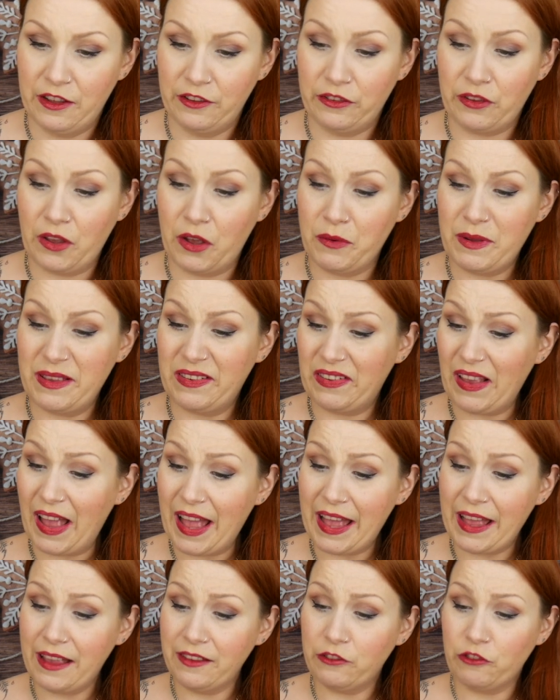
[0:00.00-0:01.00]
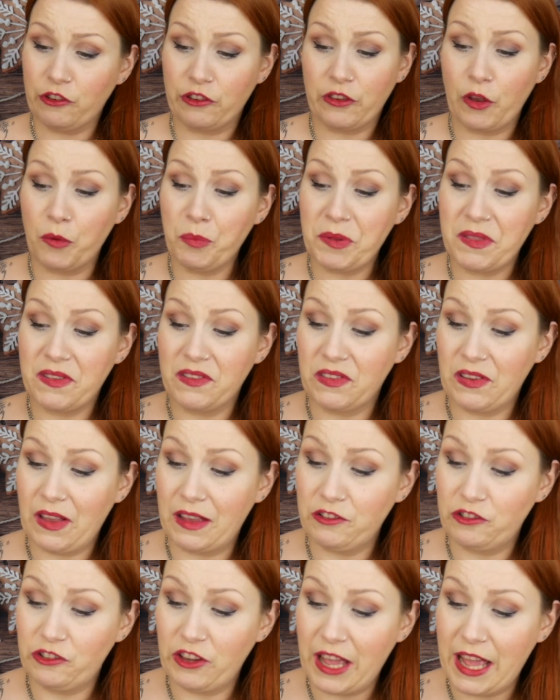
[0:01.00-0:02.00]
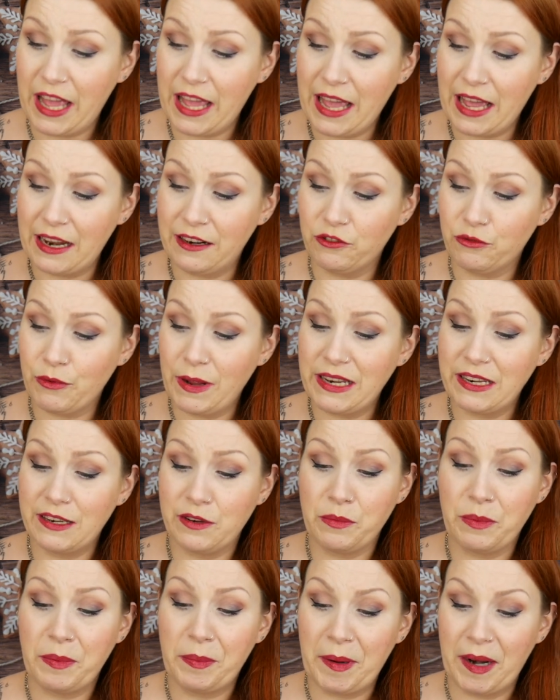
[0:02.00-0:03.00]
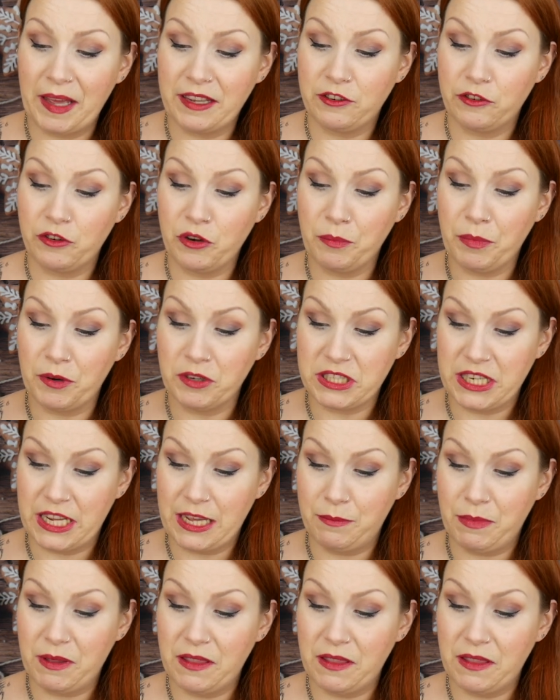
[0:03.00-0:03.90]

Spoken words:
So it says, just open the sachet and it's ready to be applied on your body.